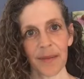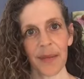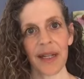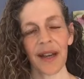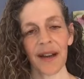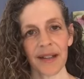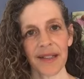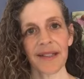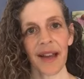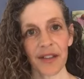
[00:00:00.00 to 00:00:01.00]

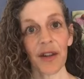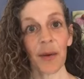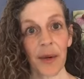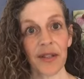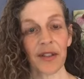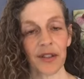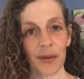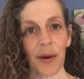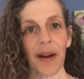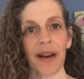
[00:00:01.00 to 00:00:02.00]
because that's how we
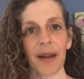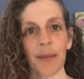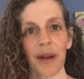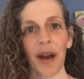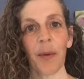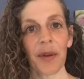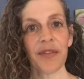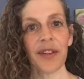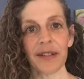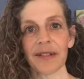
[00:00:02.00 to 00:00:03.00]
describe how we
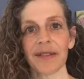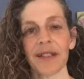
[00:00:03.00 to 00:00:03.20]
feel.